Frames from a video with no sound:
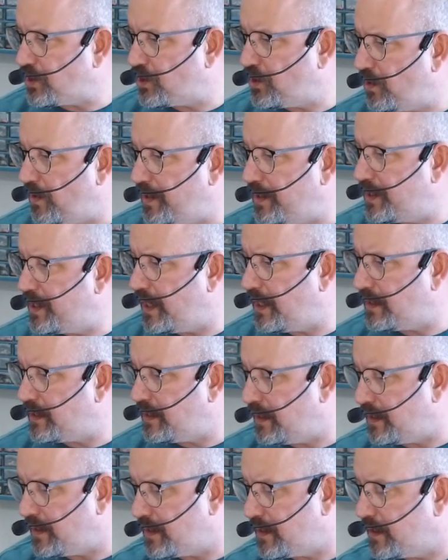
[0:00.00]
so it
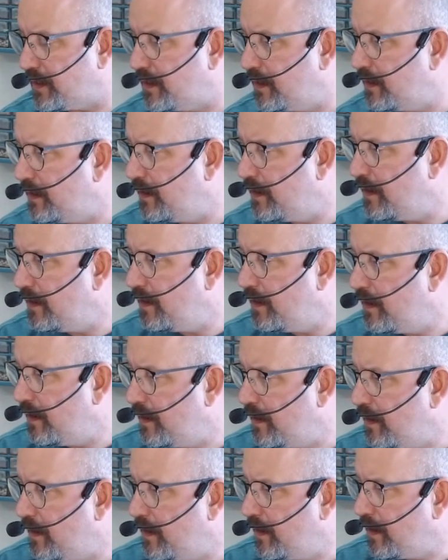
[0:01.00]
doesn't
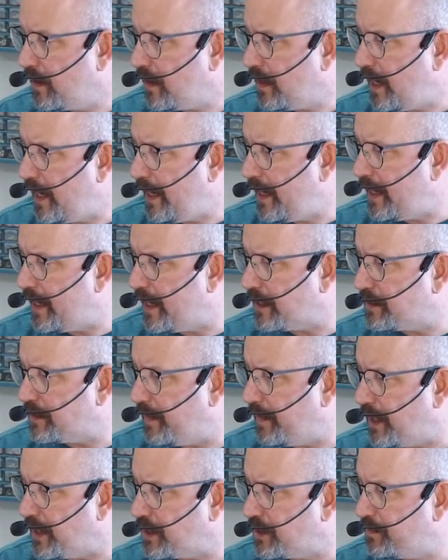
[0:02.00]
cut it as
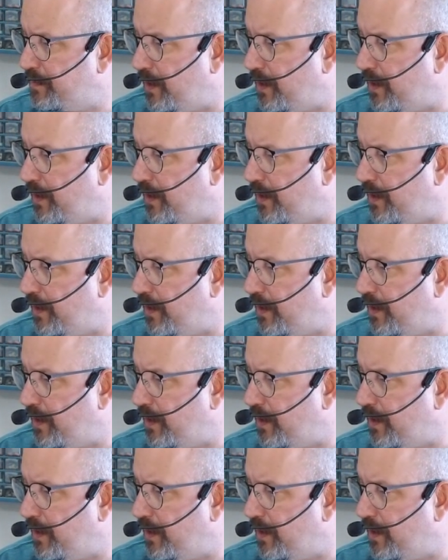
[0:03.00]
much.